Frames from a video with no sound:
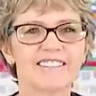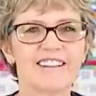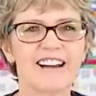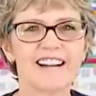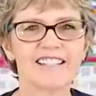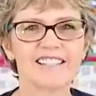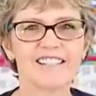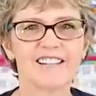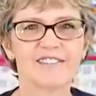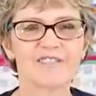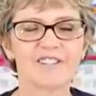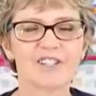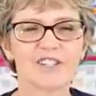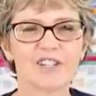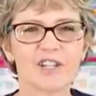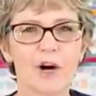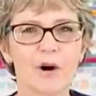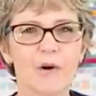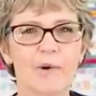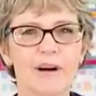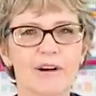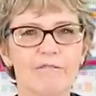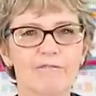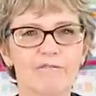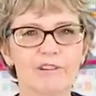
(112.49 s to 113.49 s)
Lots of
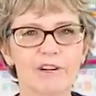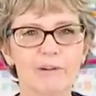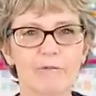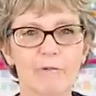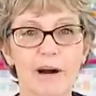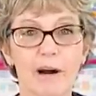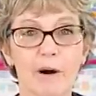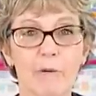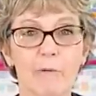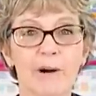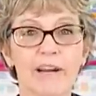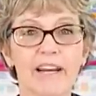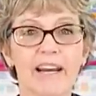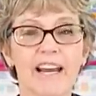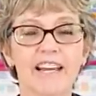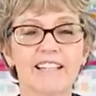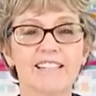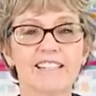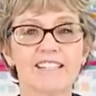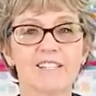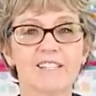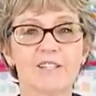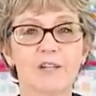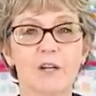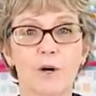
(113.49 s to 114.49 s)
snow everywhere. We had
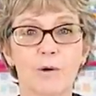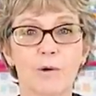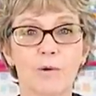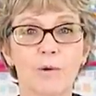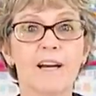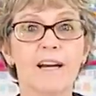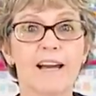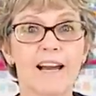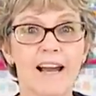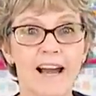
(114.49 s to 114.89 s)
snow,